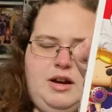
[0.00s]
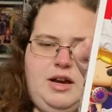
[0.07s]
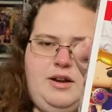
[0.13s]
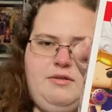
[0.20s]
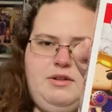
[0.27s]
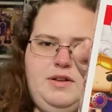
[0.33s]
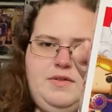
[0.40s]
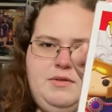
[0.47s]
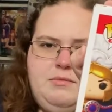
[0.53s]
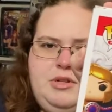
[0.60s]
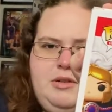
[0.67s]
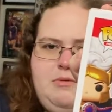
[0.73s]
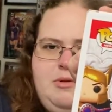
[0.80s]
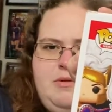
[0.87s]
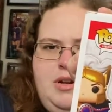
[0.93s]
I don't have them
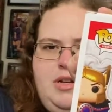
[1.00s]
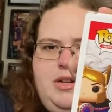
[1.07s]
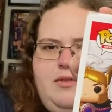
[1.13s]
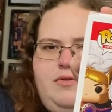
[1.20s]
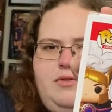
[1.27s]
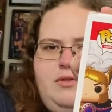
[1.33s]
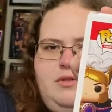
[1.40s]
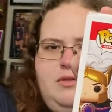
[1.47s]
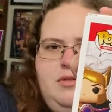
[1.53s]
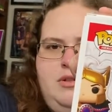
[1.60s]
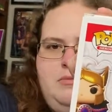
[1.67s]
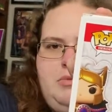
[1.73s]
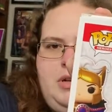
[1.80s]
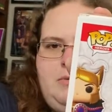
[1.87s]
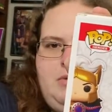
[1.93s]
near me right now for, to look, but I